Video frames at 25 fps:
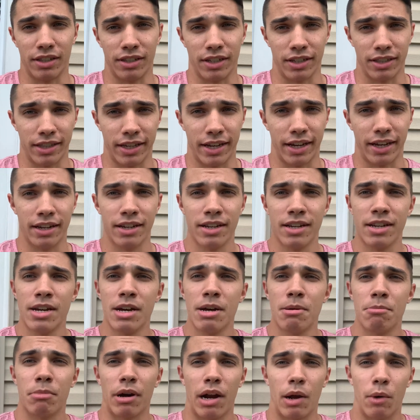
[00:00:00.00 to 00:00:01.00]
like that.
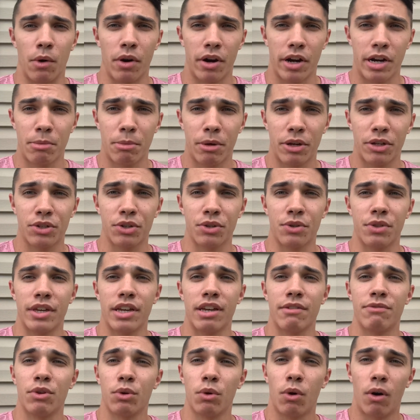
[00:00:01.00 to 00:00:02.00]
But I wanted to make sure that
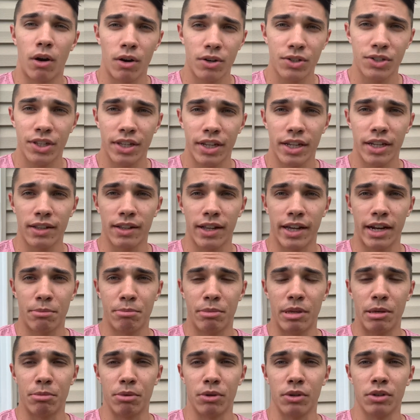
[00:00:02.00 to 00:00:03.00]
if you are sending a lot of
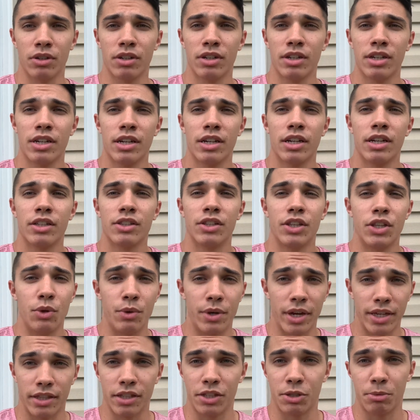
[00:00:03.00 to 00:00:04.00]
people, that you
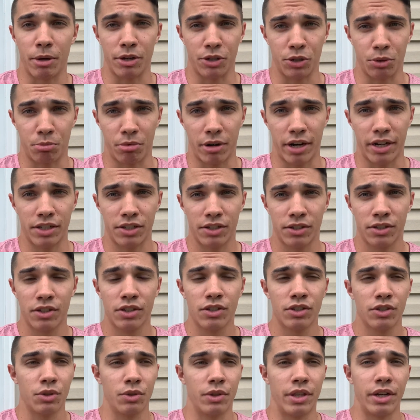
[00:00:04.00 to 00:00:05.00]
get the special price.
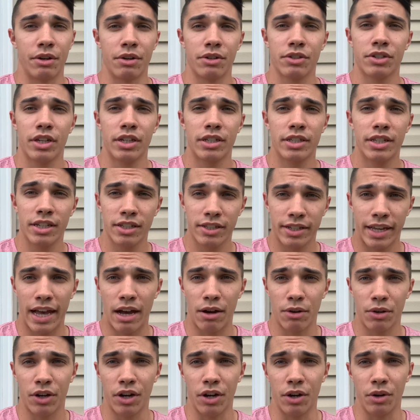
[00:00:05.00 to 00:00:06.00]
So there is a
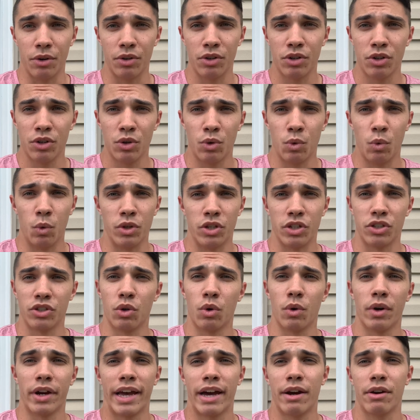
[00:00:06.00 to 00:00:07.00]
discount code, which is
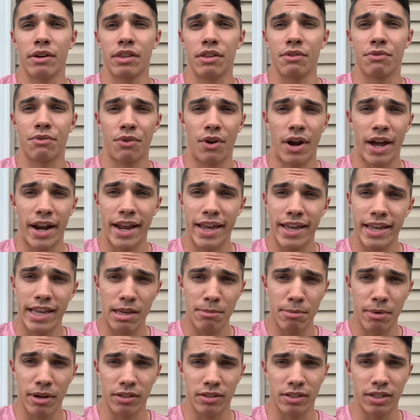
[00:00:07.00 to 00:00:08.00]
going out in the Friday
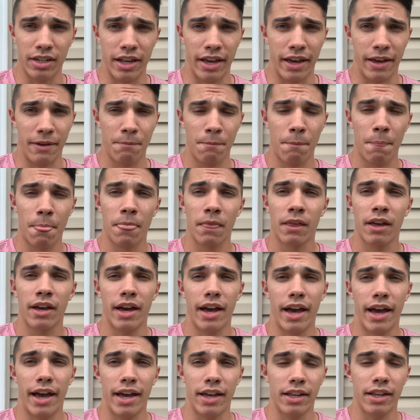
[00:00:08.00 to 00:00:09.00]
email today.
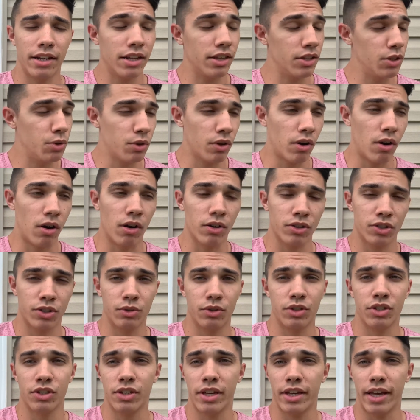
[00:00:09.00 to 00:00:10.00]
And you can also
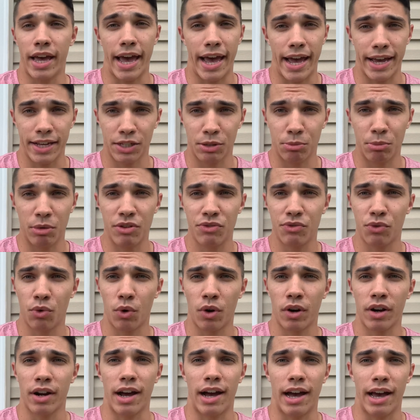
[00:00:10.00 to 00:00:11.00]
just ask me for
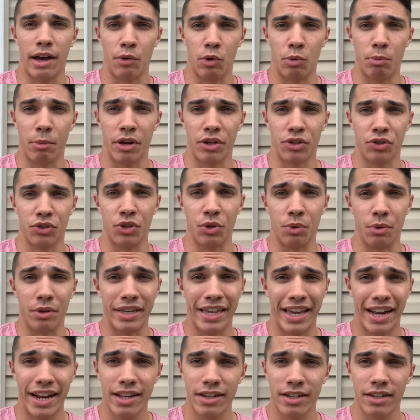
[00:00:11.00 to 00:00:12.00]
it. I will make sure you
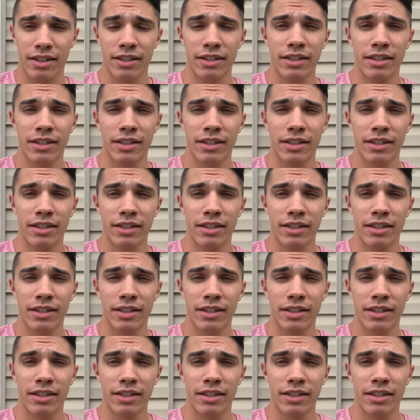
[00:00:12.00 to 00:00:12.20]
get it.